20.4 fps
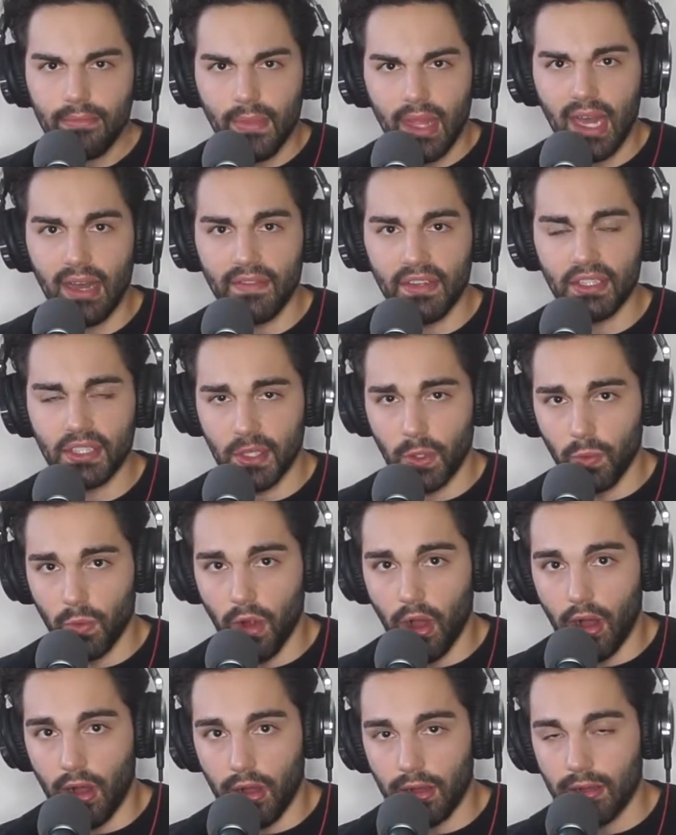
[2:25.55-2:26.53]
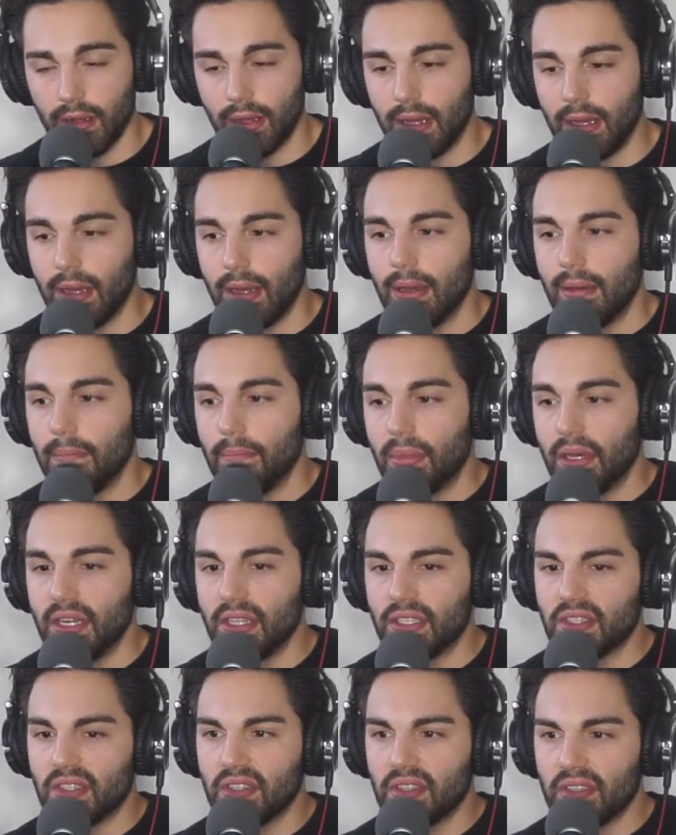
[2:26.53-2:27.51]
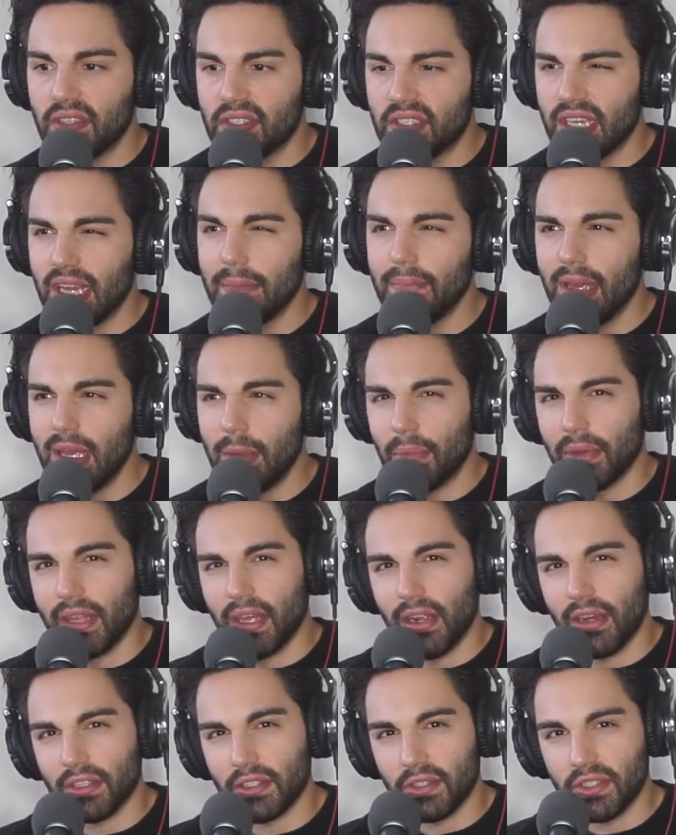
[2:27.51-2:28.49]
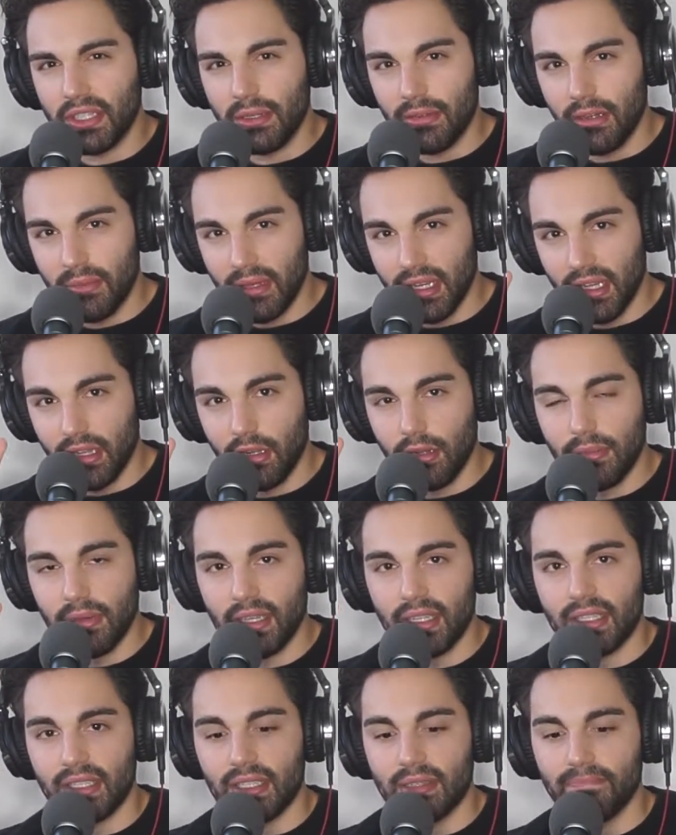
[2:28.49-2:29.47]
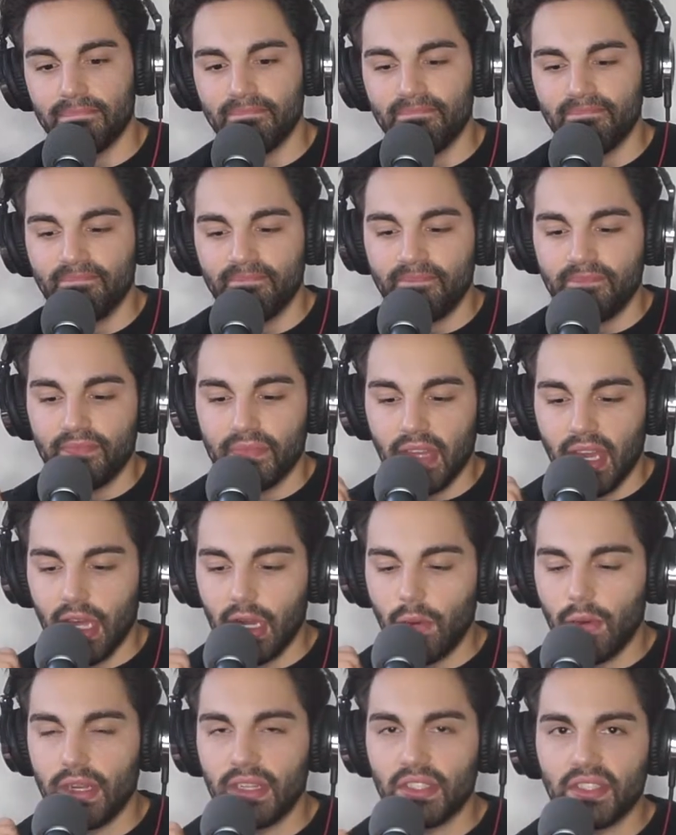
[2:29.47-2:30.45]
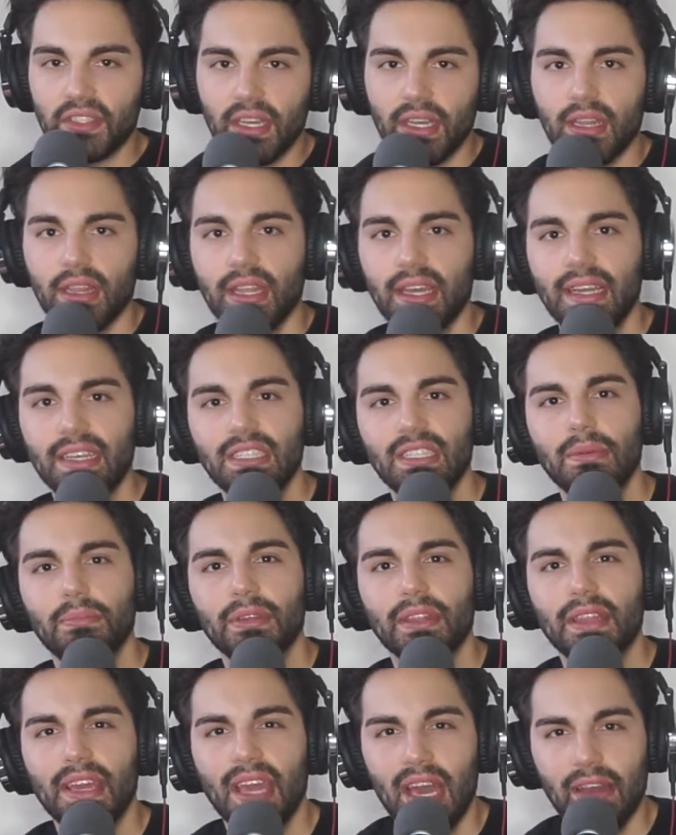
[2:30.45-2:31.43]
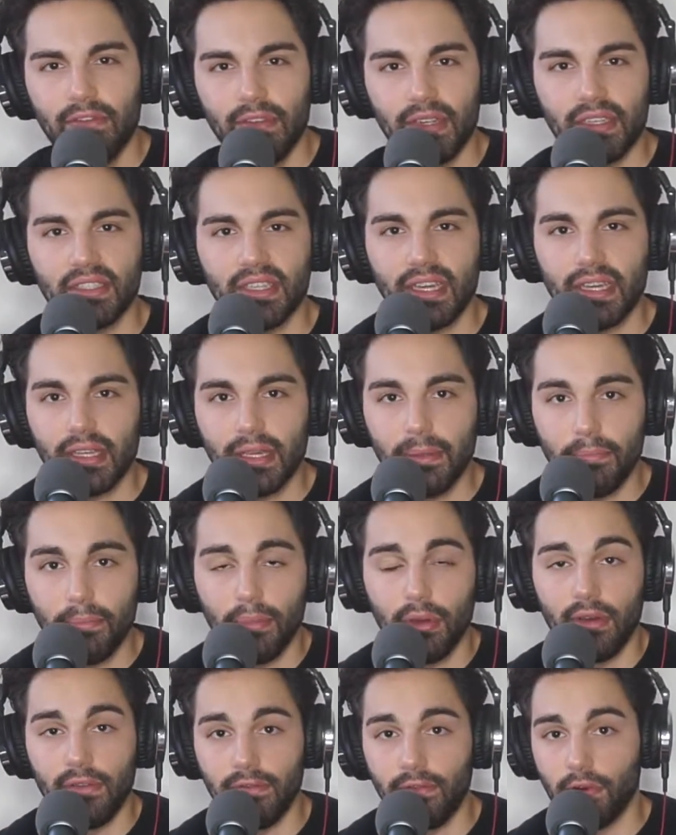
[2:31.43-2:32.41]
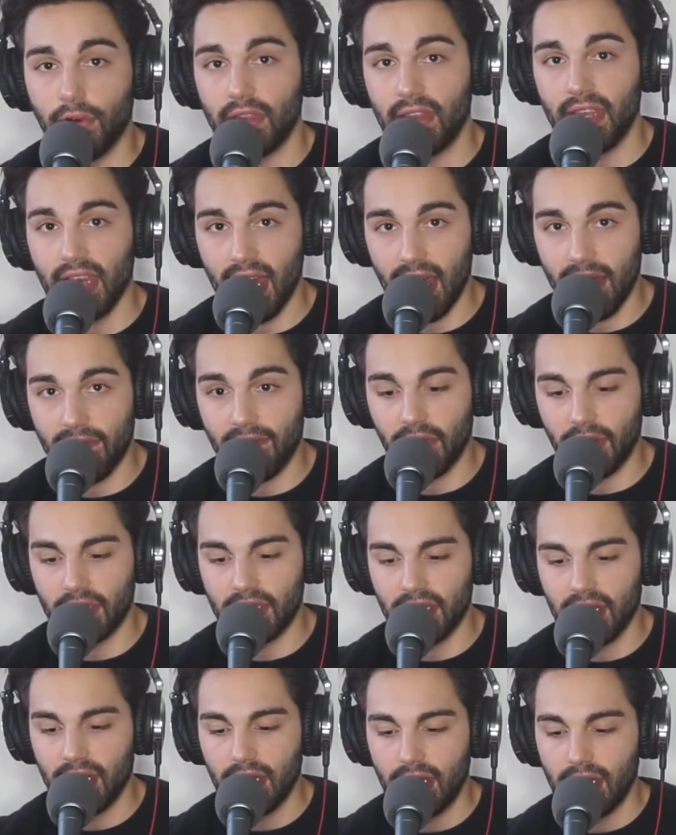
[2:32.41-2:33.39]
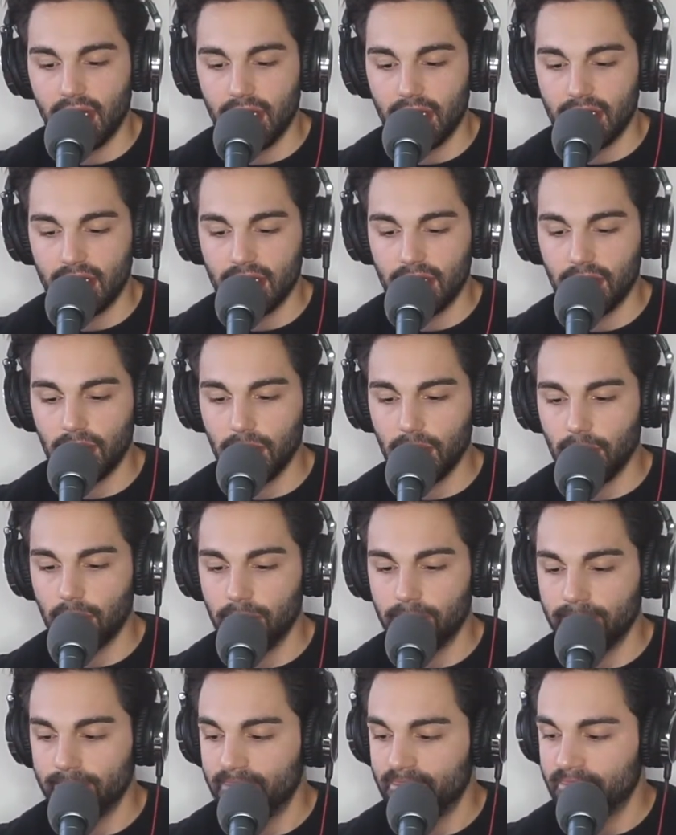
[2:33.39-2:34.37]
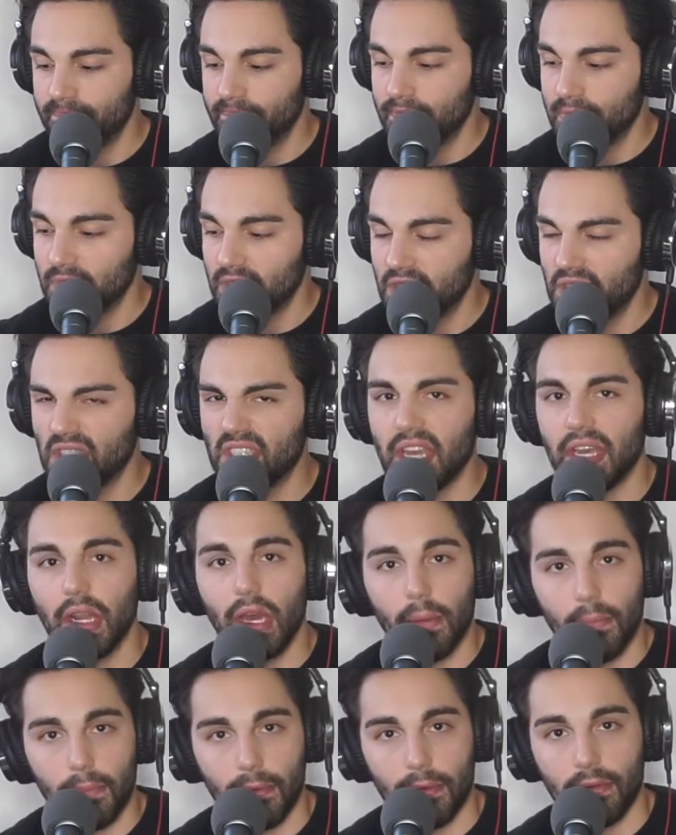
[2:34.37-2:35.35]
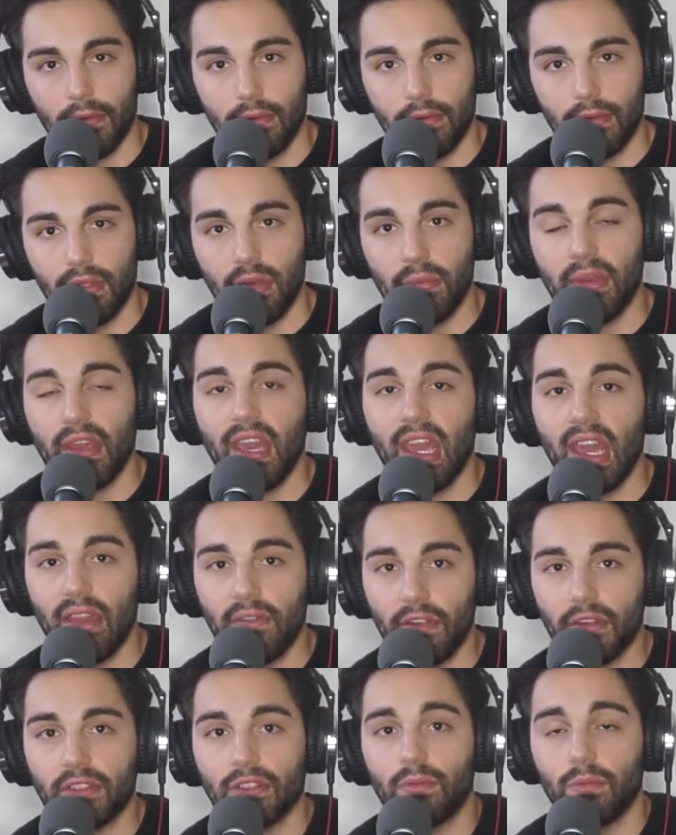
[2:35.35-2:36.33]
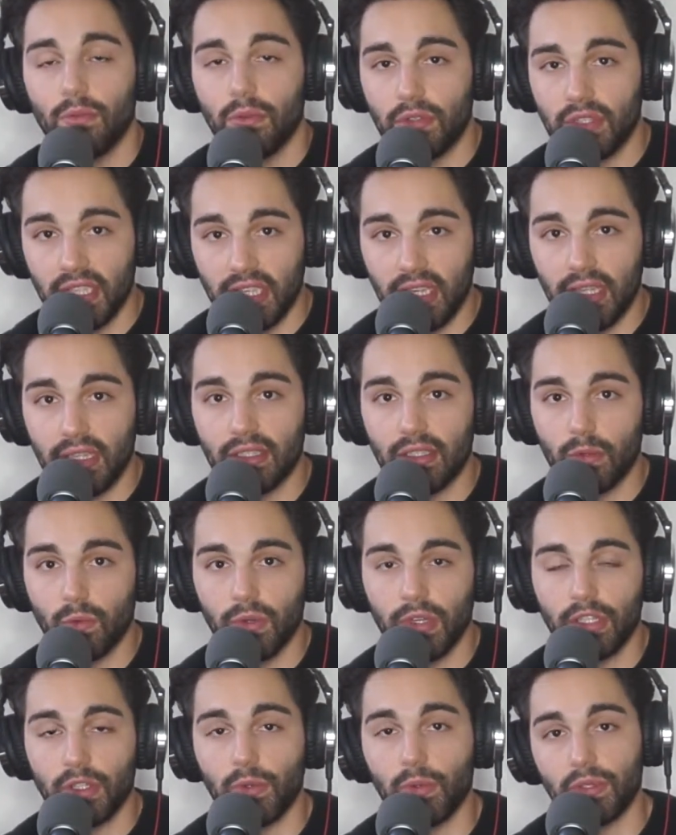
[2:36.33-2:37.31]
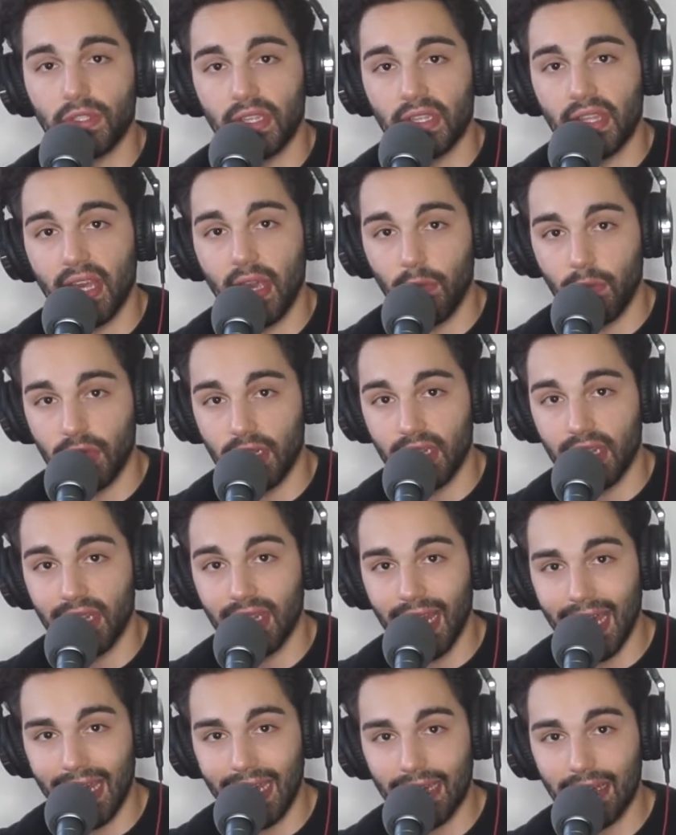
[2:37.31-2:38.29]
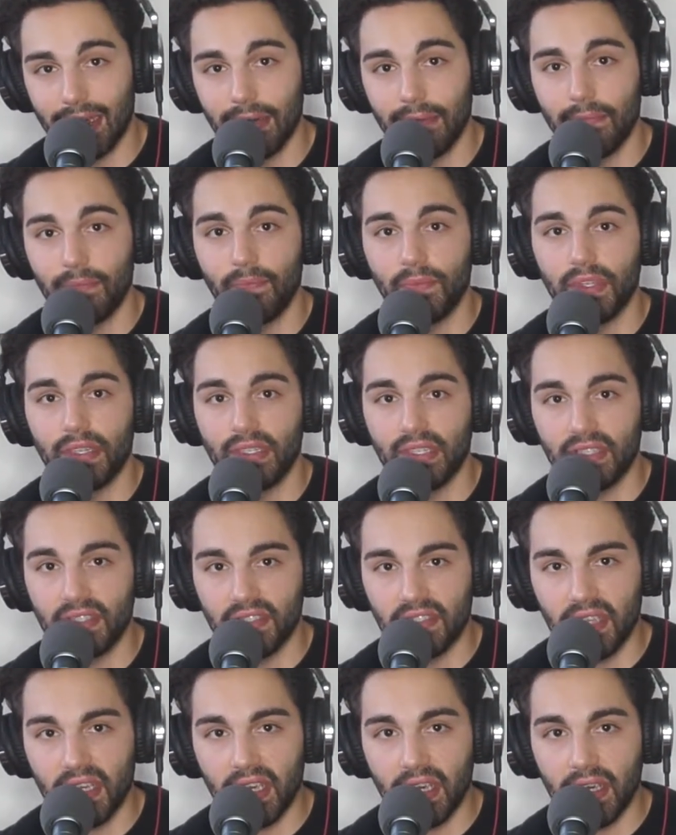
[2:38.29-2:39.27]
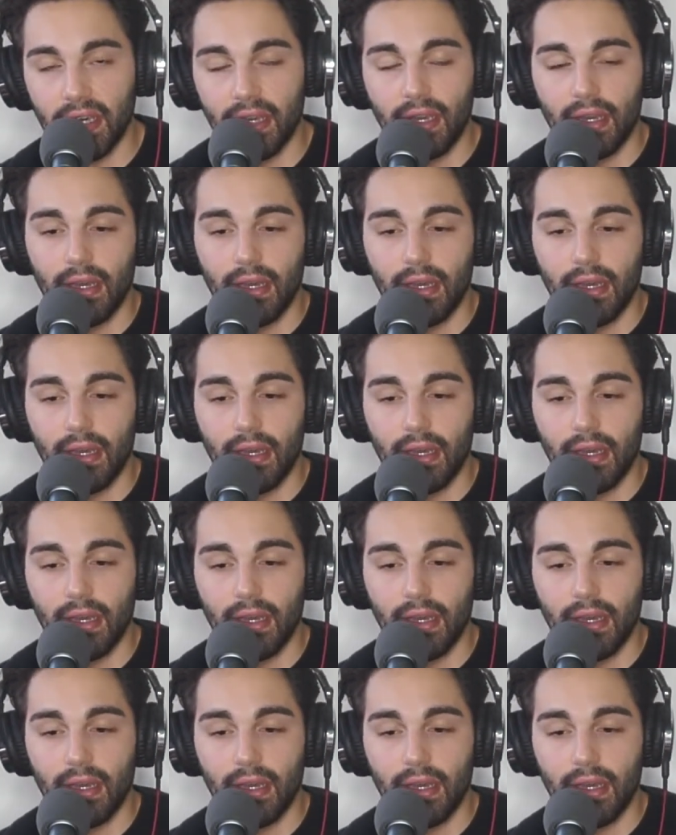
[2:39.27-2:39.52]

obviously wrong, but it's the same people that also seem to be a little bit, I don't want to say lazy, but they haven't exactly put forth the effort to set up the behaviors and routines and rituals that they would like to see.